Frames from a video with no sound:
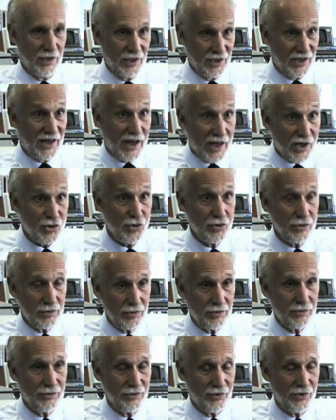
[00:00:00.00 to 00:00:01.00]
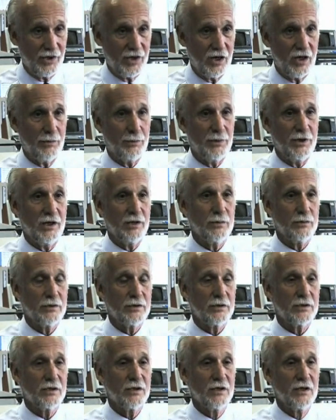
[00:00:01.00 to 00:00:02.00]
connection to the ARPA
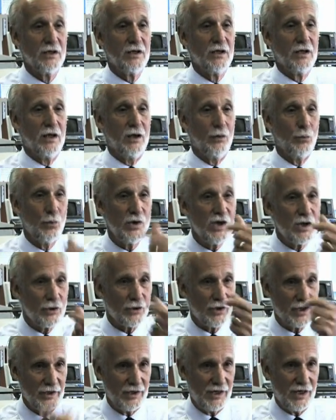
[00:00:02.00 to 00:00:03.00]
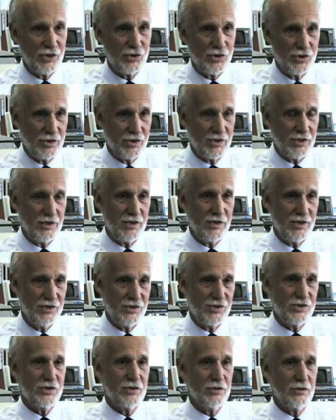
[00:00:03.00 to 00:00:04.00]
network, and we got a connection to
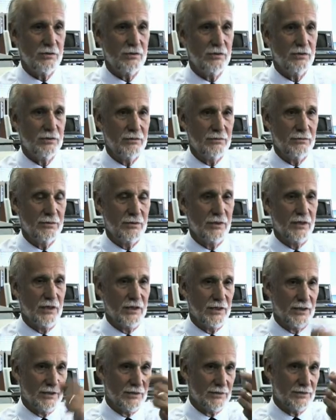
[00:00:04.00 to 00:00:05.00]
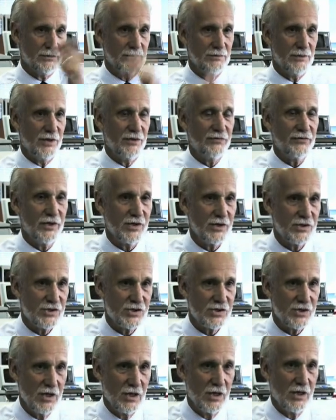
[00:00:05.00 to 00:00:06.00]
his
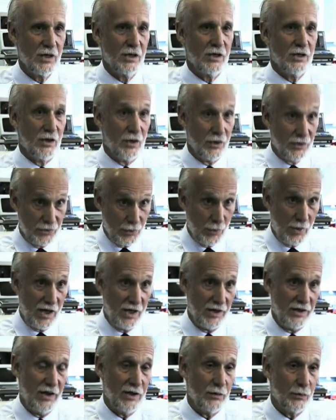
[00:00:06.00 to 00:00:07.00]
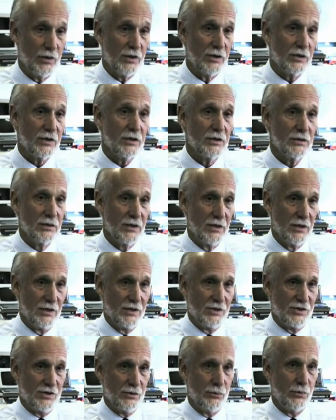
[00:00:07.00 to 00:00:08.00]
interface and to our network.
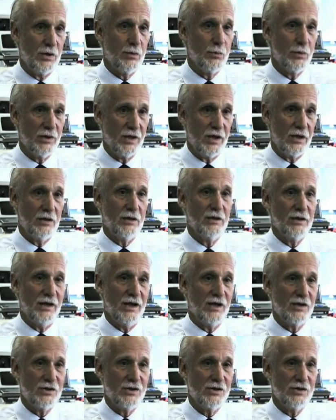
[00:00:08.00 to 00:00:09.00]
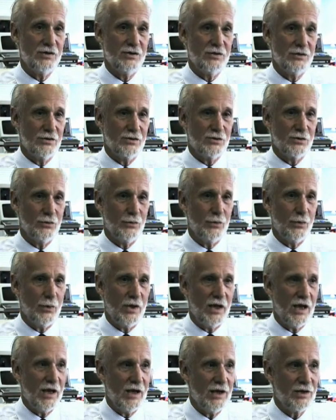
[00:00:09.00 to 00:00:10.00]
So we were then connected. So
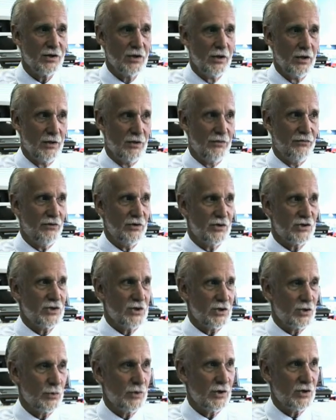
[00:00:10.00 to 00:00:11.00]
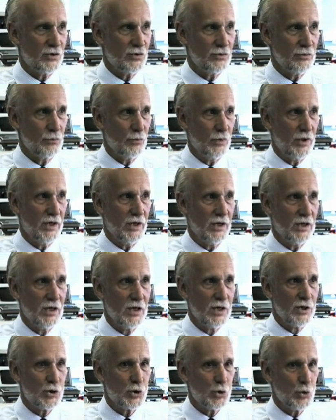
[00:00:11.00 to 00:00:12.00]
we had the first situation where
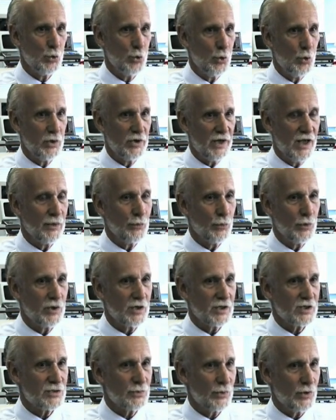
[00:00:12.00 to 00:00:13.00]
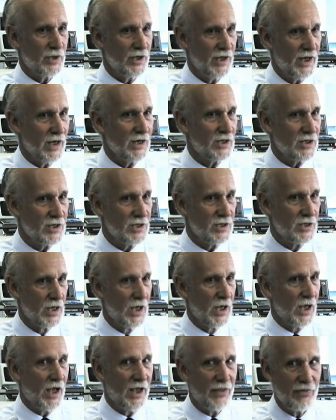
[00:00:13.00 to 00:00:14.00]
2 networks were connected,
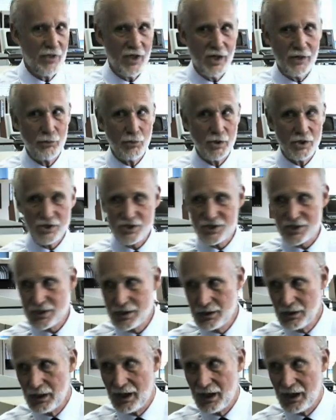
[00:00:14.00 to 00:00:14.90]
and there was